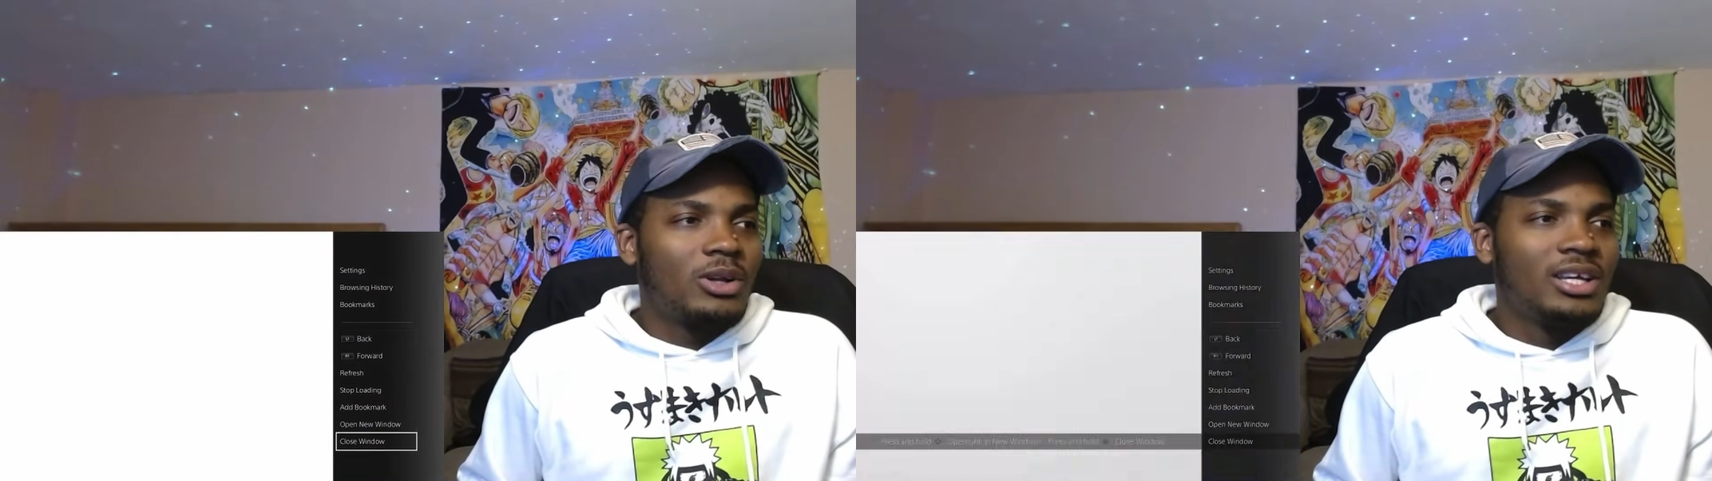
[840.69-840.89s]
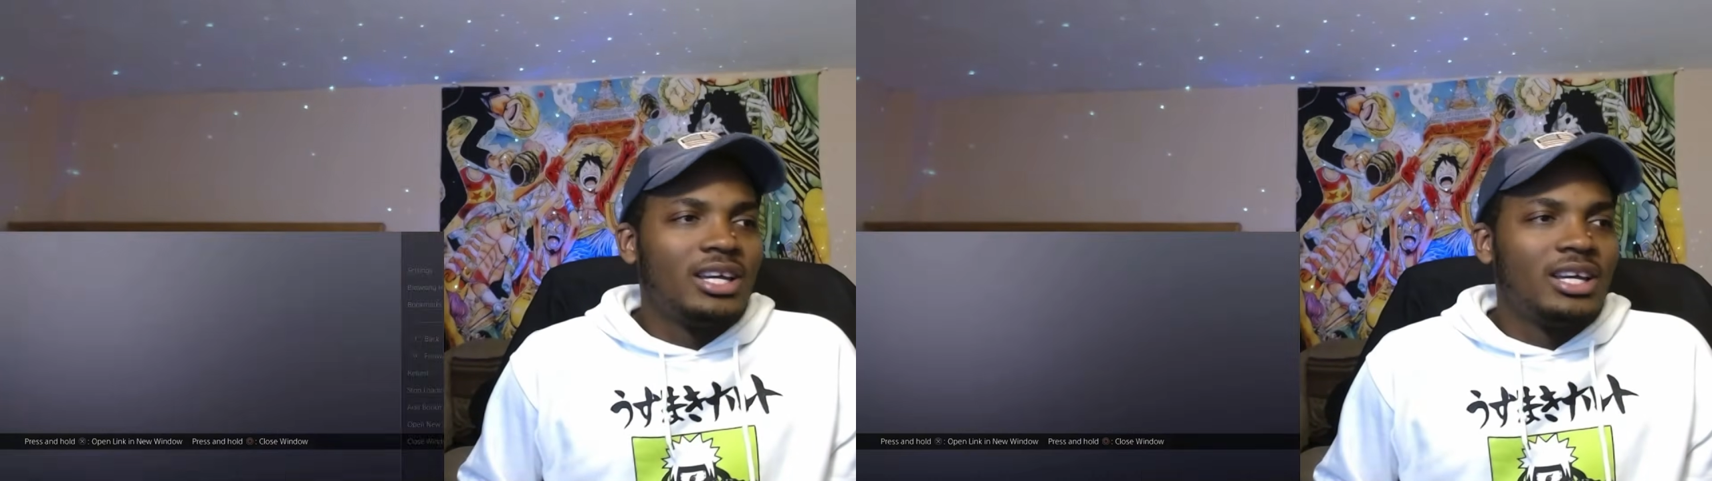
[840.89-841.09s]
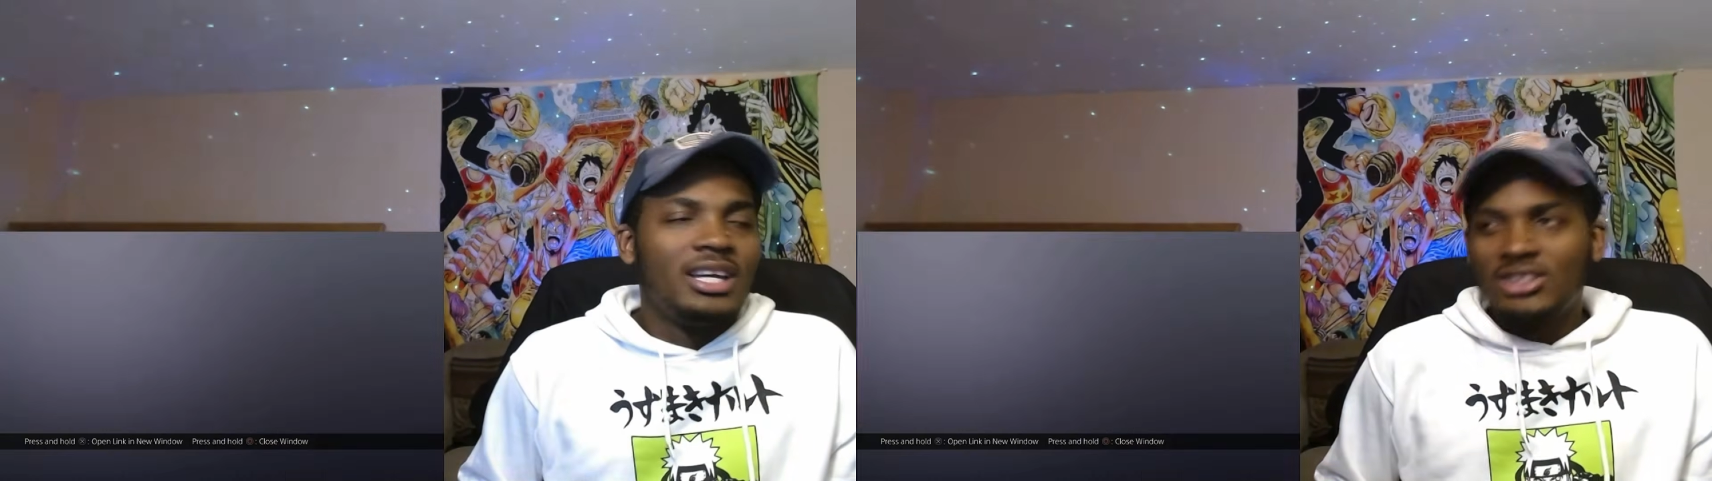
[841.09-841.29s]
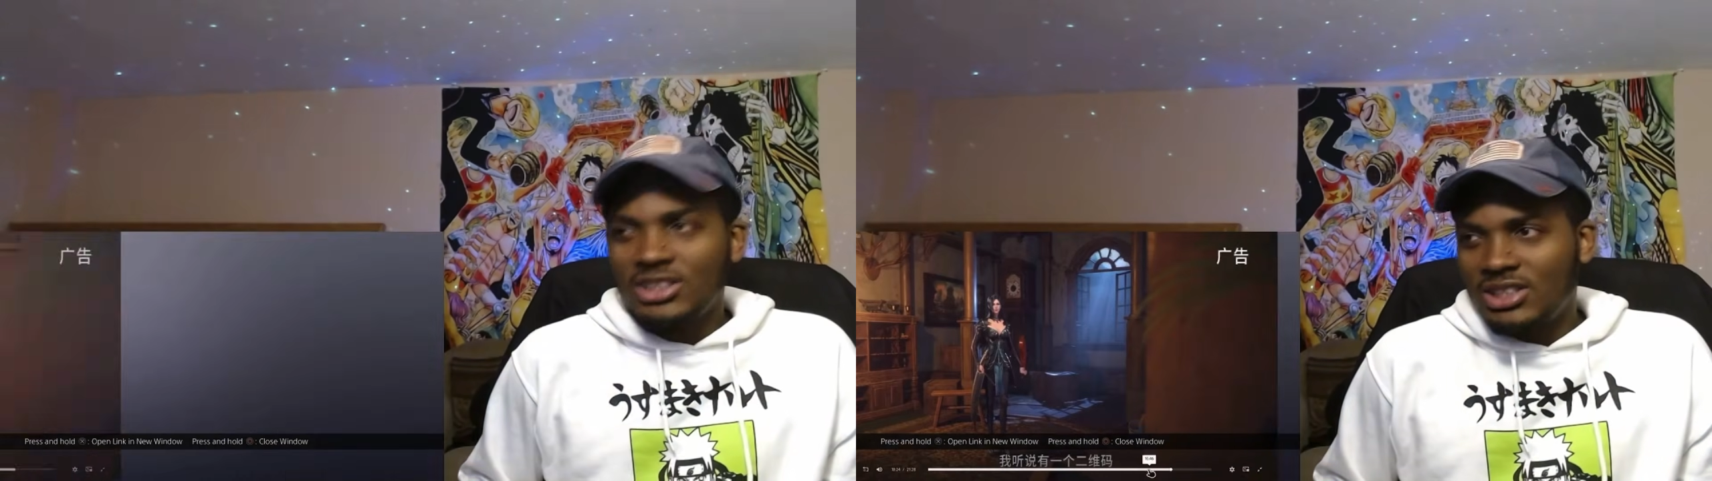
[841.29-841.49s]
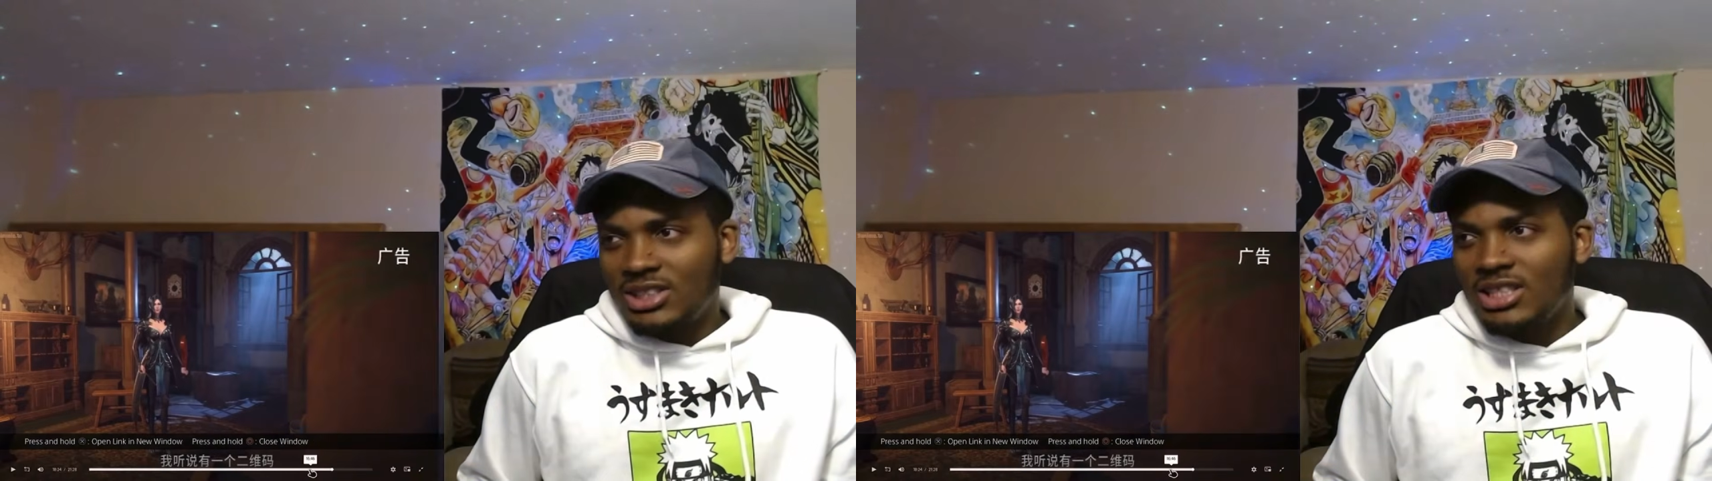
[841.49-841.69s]
it just
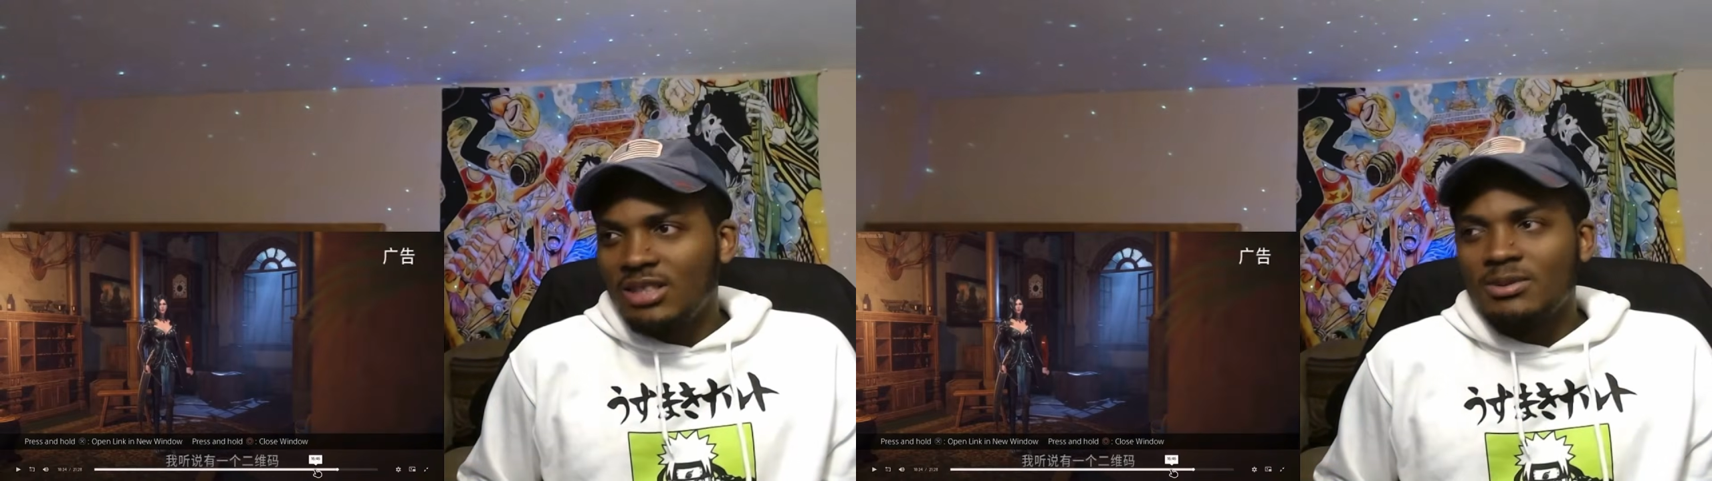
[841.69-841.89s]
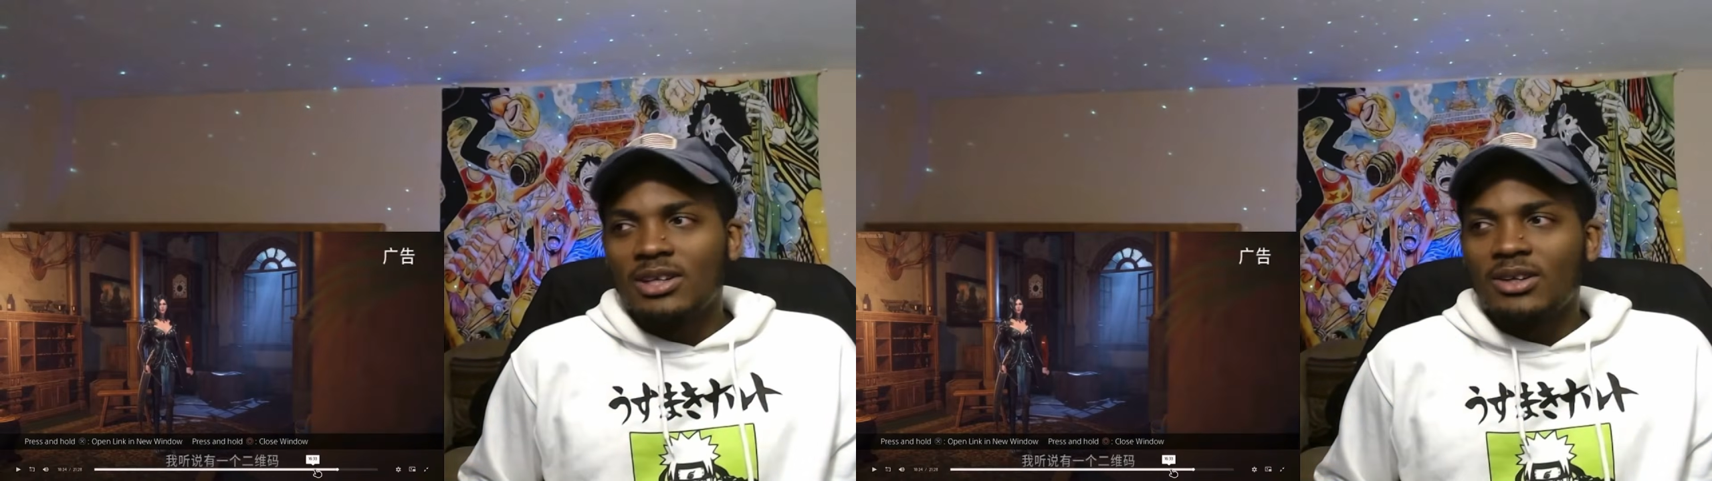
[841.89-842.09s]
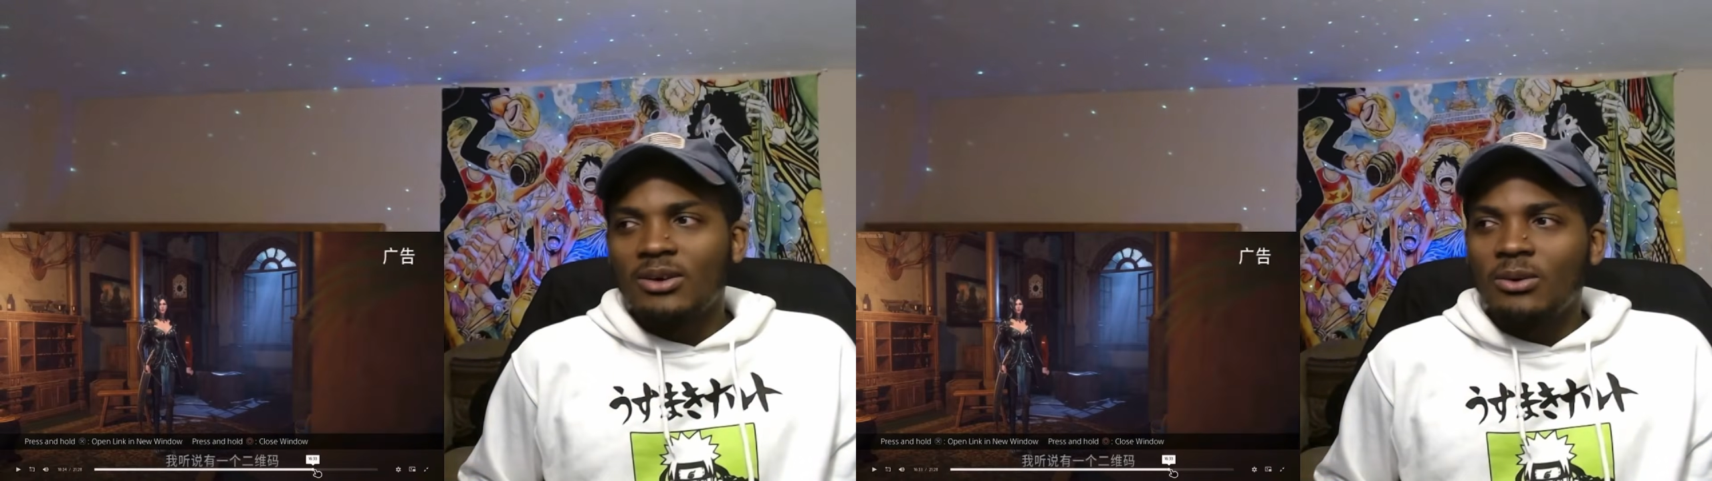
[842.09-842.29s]
seems a little